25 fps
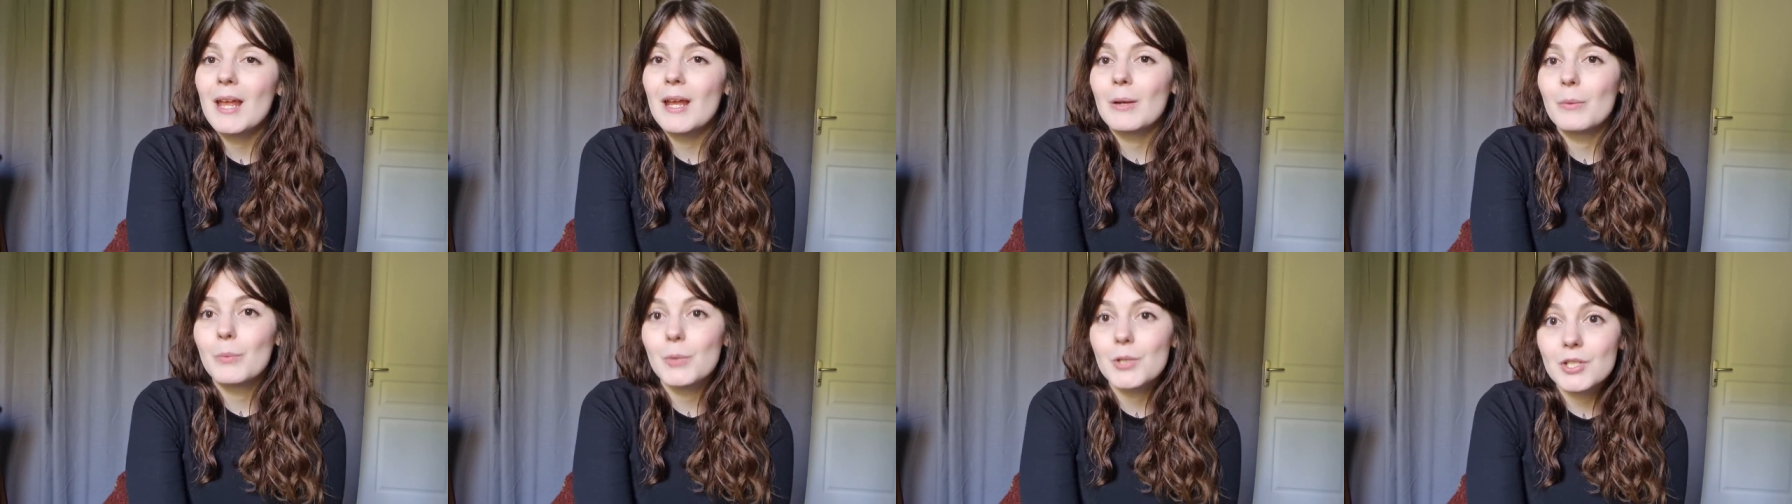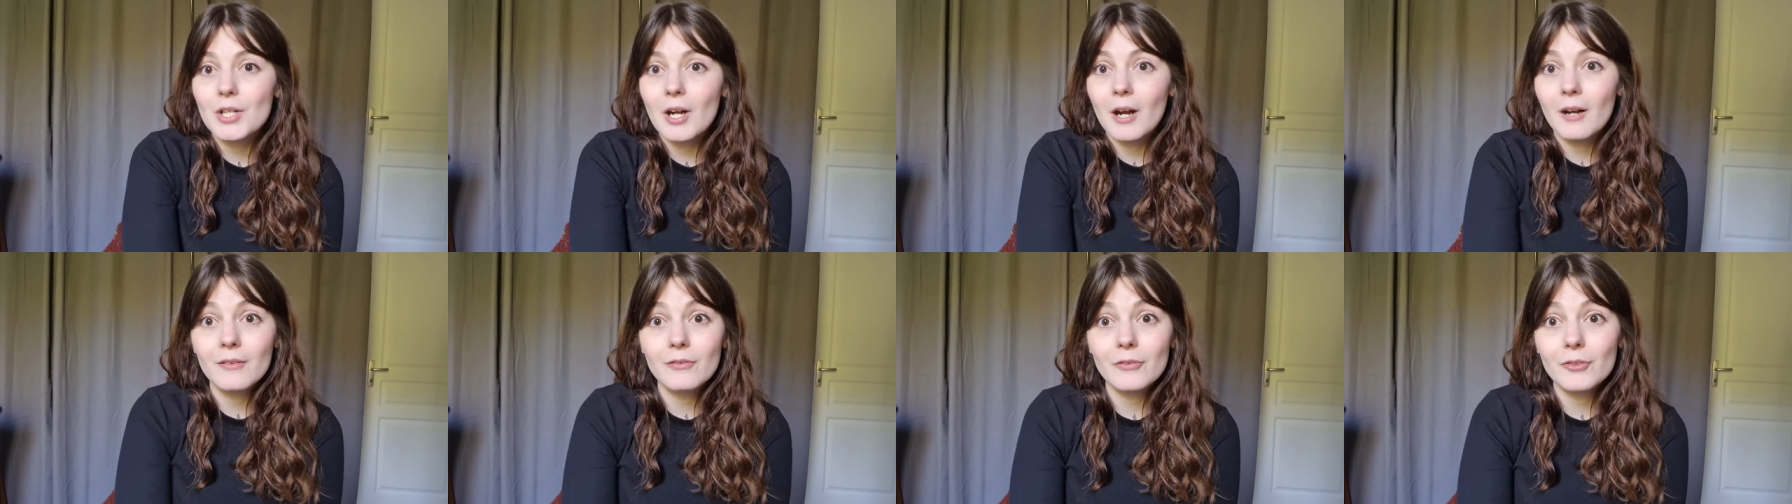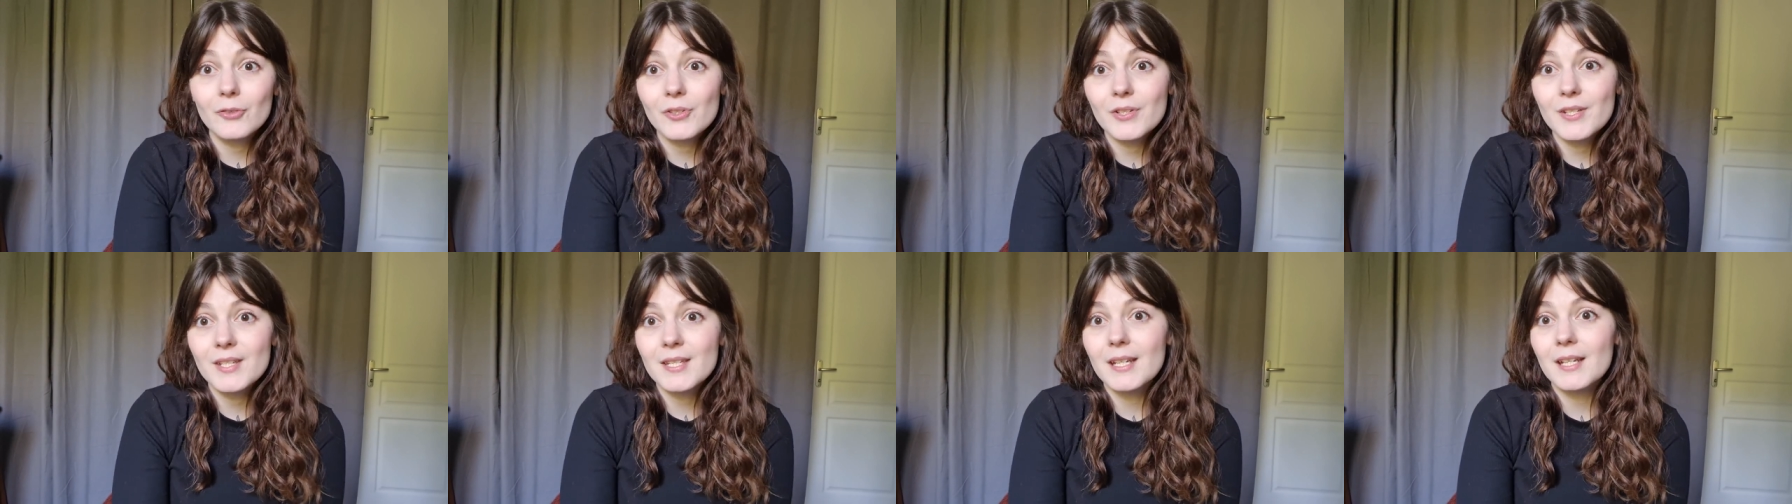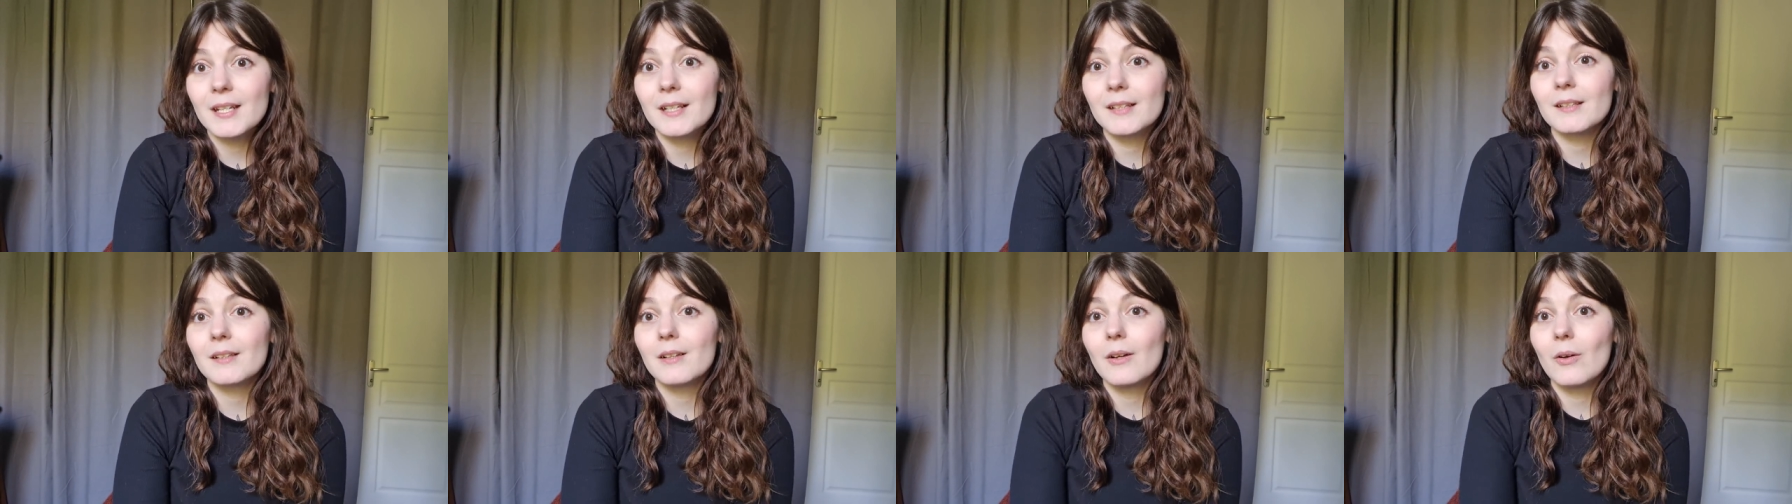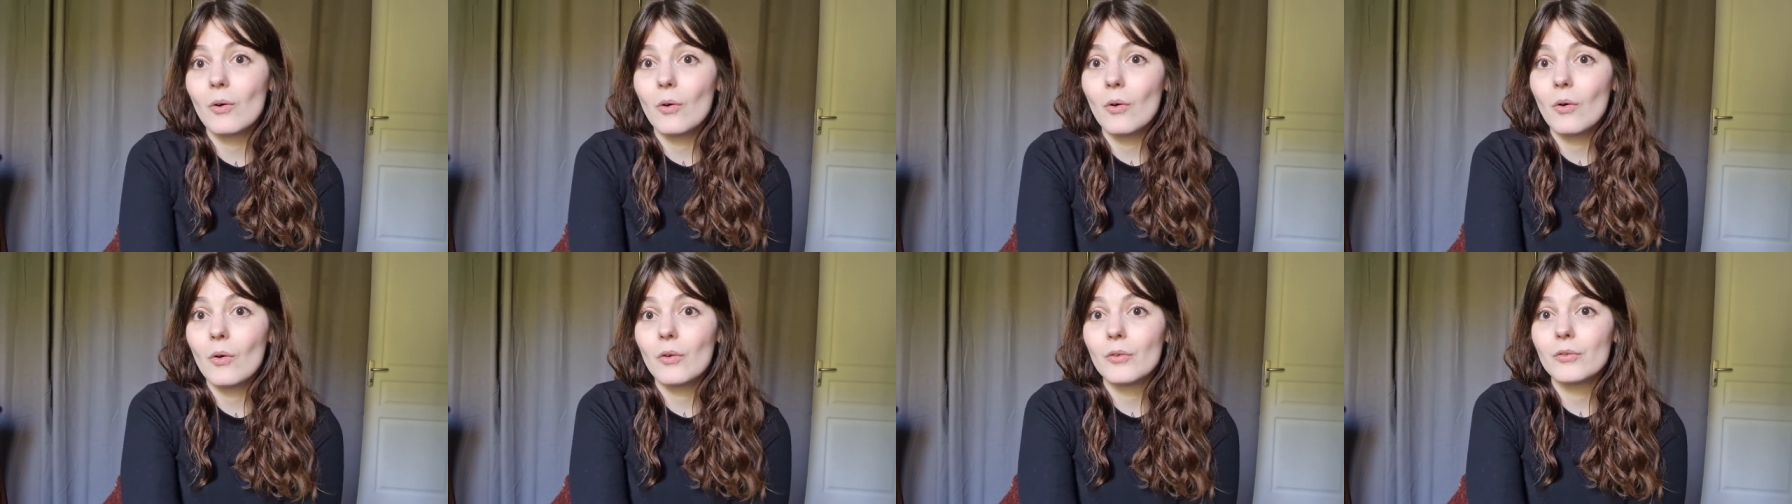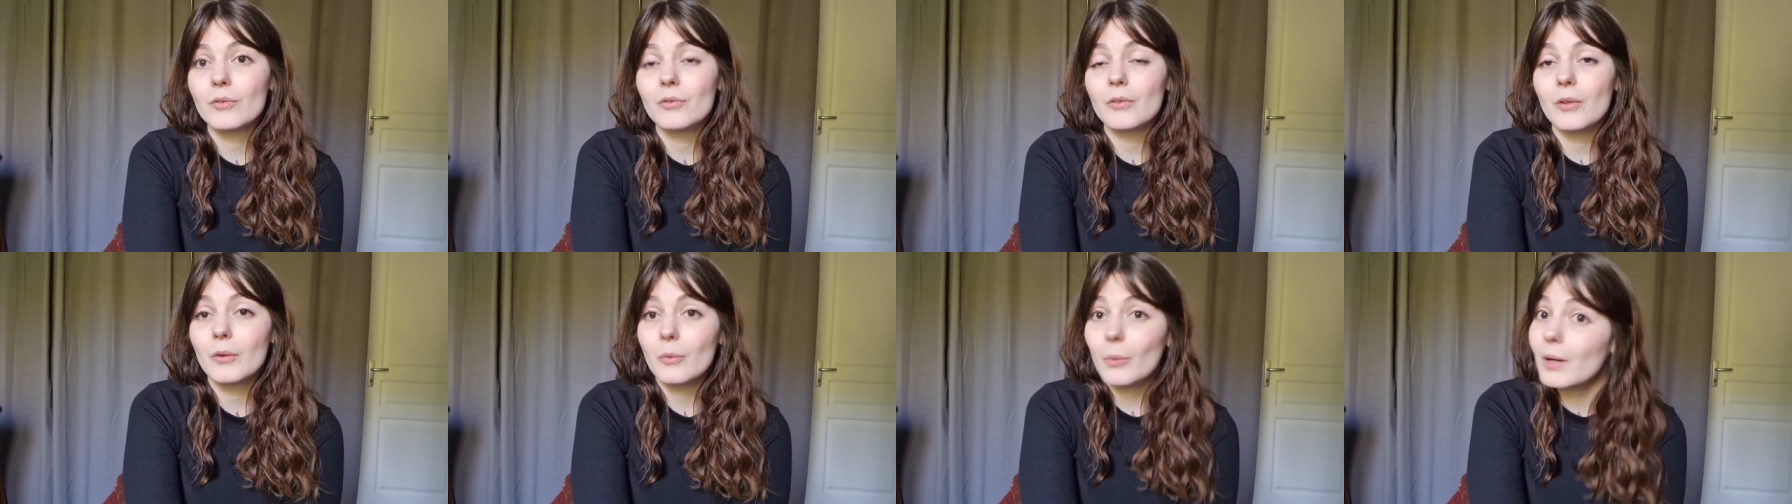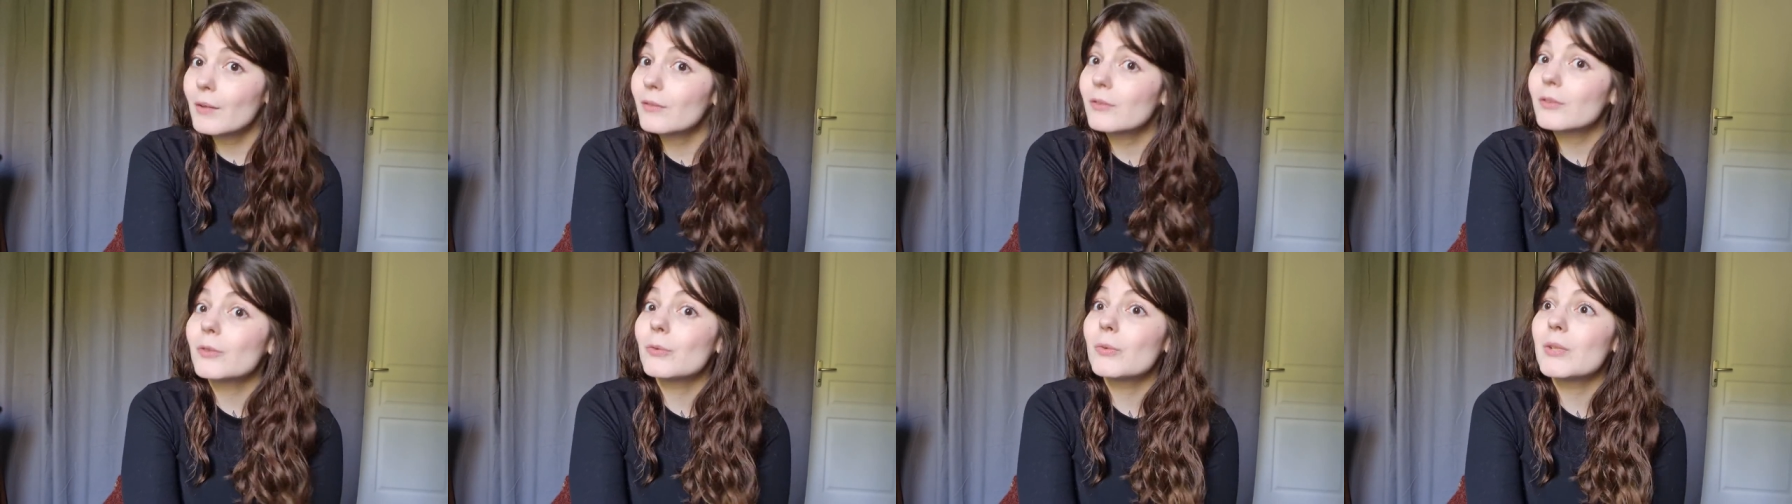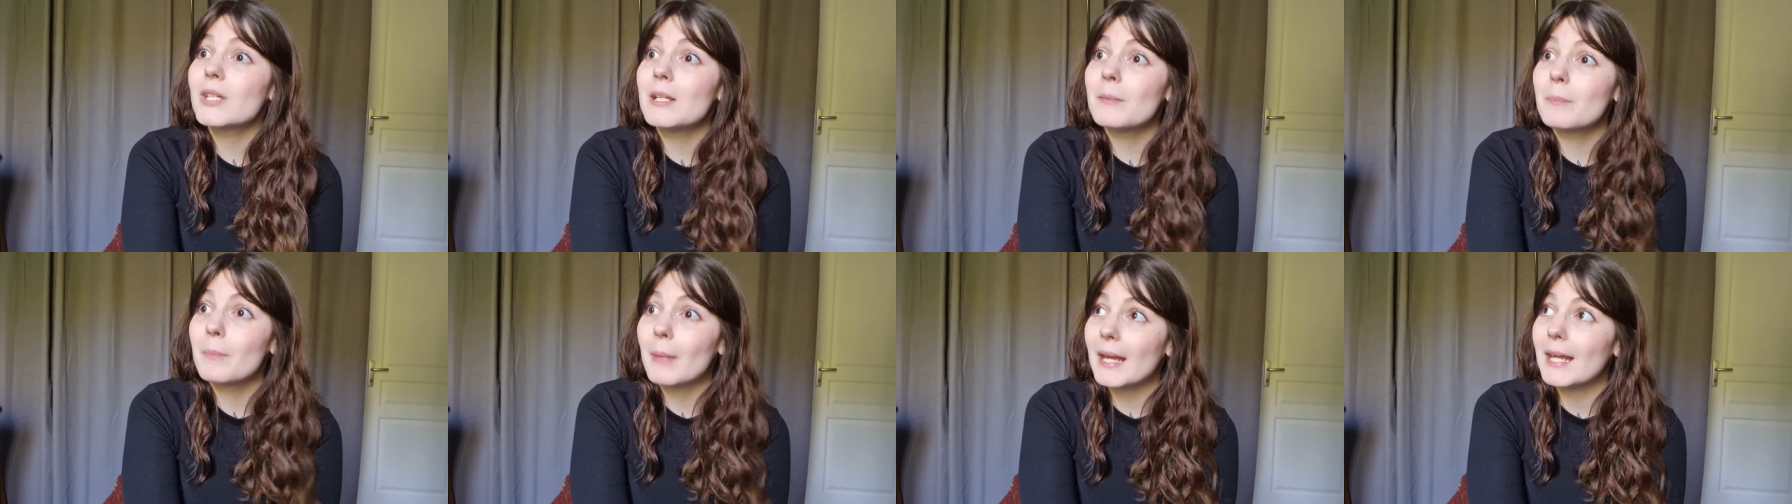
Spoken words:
which are for sale on Ravelry,